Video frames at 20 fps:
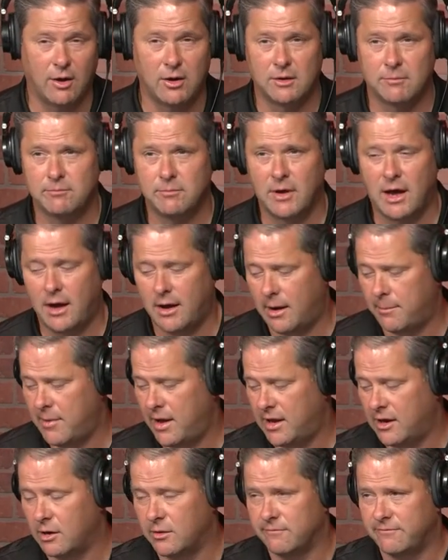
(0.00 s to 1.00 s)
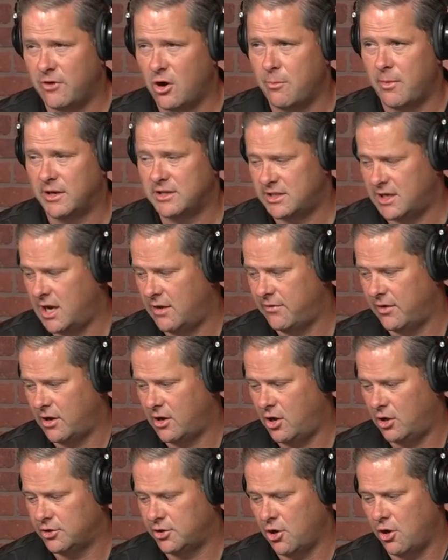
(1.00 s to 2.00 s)
And I, I may get on the phone myself and
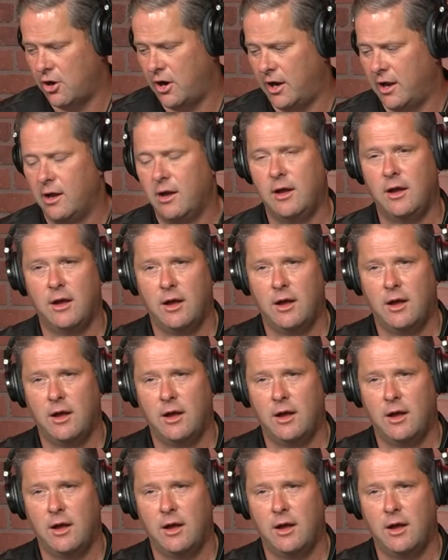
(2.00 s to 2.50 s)
call Dari